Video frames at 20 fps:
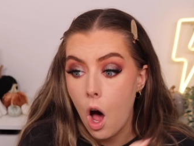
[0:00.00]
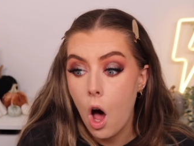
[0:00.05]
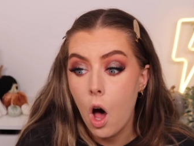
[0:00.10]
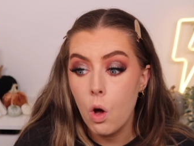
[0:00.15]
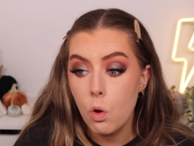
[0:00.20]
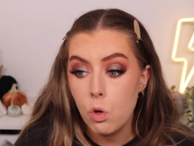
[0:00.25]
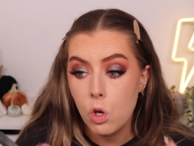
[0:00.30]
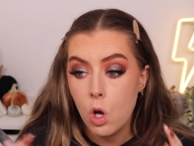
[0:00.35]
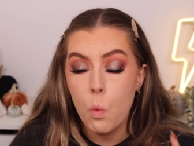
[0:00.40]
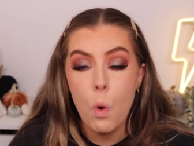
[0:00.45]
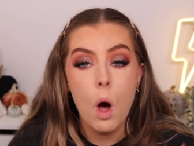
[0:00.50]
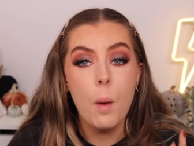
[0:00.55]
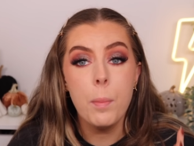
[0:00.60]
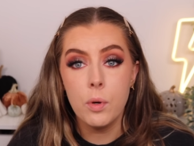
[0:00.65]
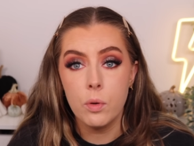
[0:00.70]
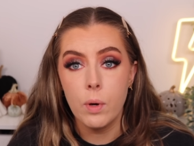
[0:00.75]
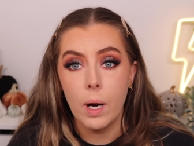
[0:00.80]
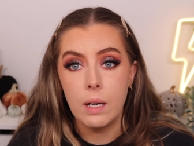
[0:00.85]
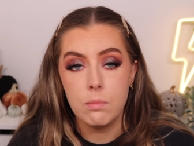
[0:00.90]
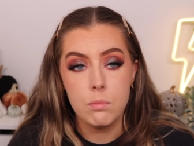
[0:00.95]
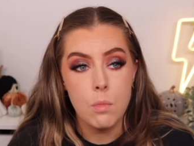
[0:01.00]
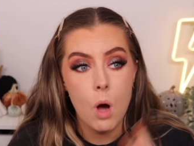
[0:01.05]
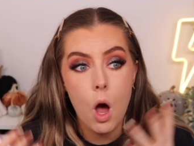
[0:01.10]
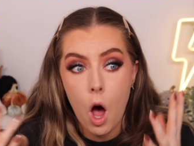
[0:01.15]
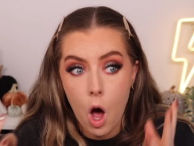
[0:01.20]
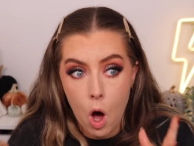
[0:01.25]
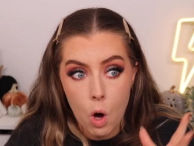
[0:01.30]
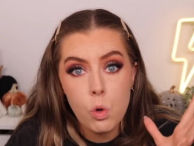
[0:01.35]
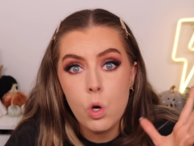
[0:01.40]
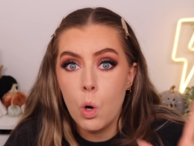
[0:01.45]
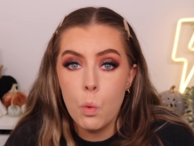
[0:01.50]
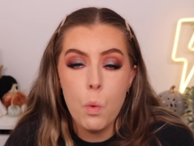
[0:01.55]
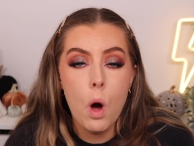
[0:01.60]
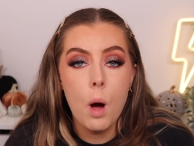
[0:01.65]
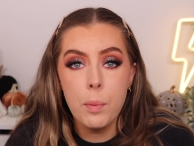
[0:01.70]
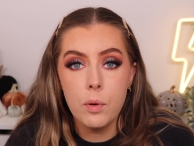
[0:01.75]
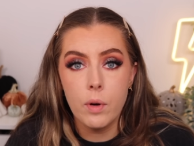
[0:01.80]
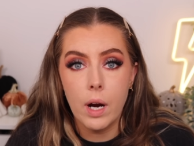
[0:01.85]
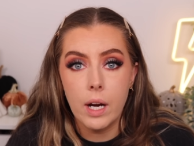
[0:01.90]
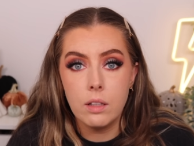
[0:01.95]
I'll cooperate. I'll
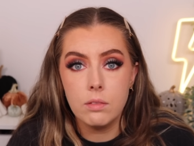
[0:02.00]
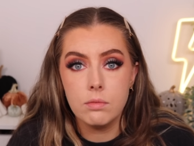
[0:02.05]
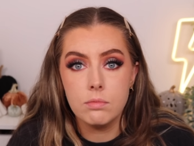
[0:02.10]
cooperate.